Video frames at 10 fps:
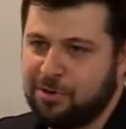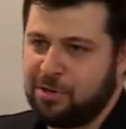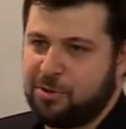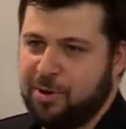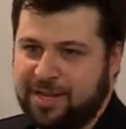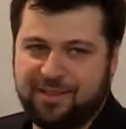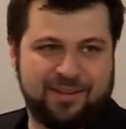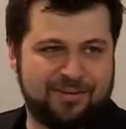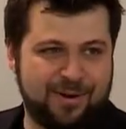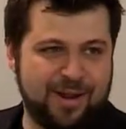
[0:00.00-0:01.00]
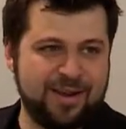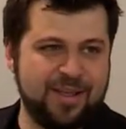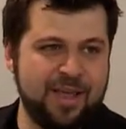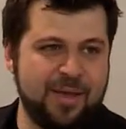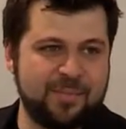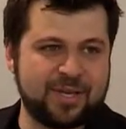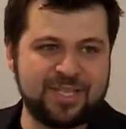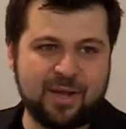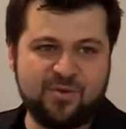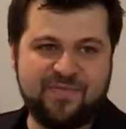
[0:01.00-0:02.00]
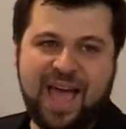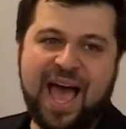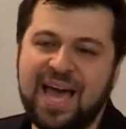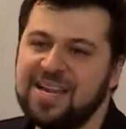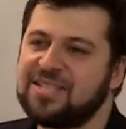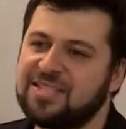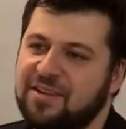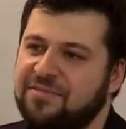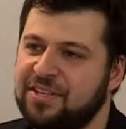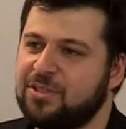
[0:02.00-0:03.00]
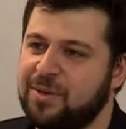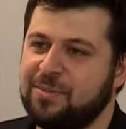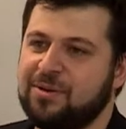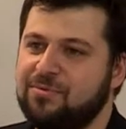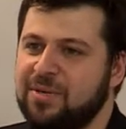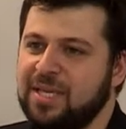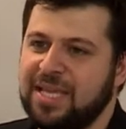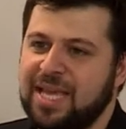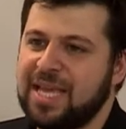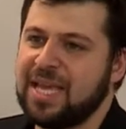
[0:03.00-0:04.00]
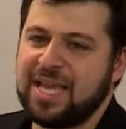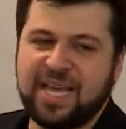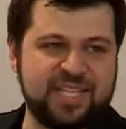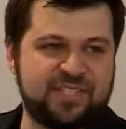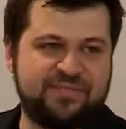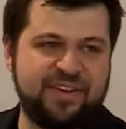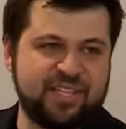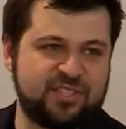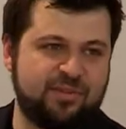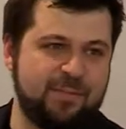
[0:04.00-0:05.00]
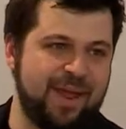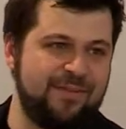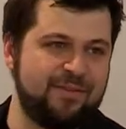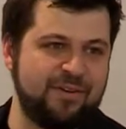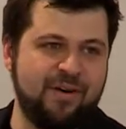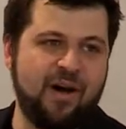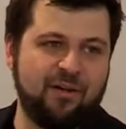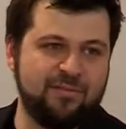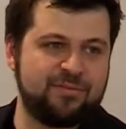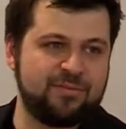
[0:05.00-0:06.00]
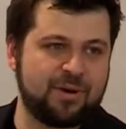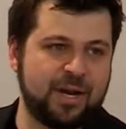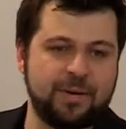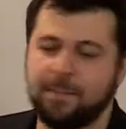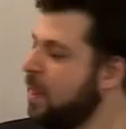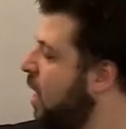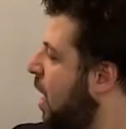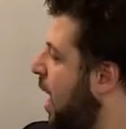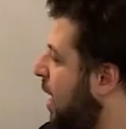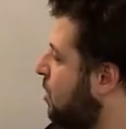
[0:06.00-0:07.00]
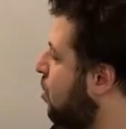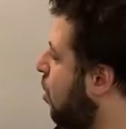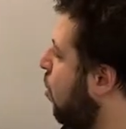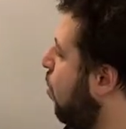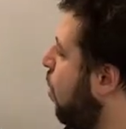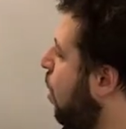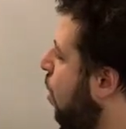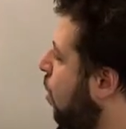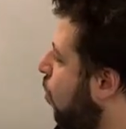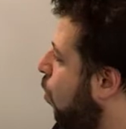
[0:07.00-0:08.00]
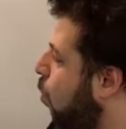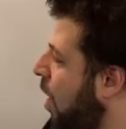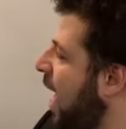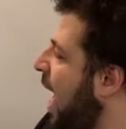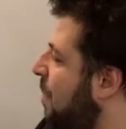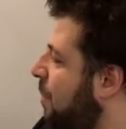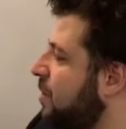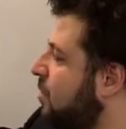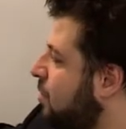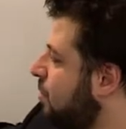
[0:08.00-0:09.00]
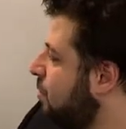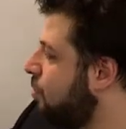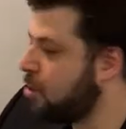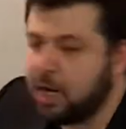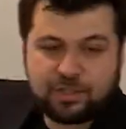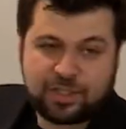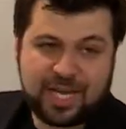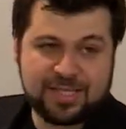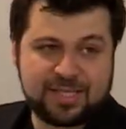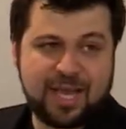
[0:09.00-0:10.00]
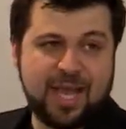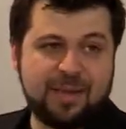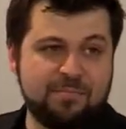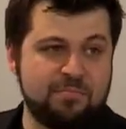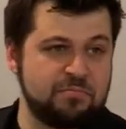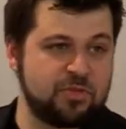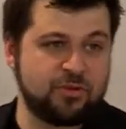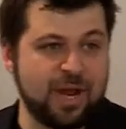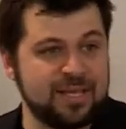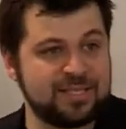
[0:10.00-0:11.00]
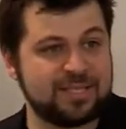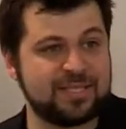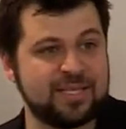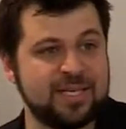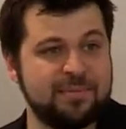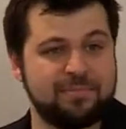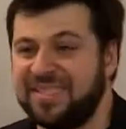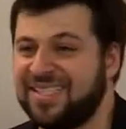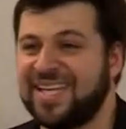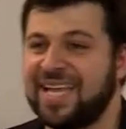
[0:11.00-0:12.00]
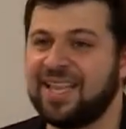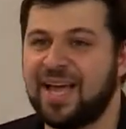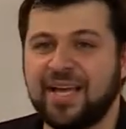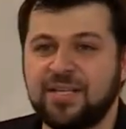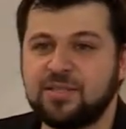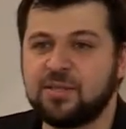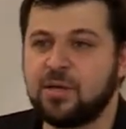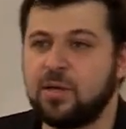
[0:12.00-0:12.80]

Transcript: really quickly, right? Because now you've added stuff into it, but it really, it's fixed from every valve, right? And so what happens? Crunch test time, stress, missed deadlines,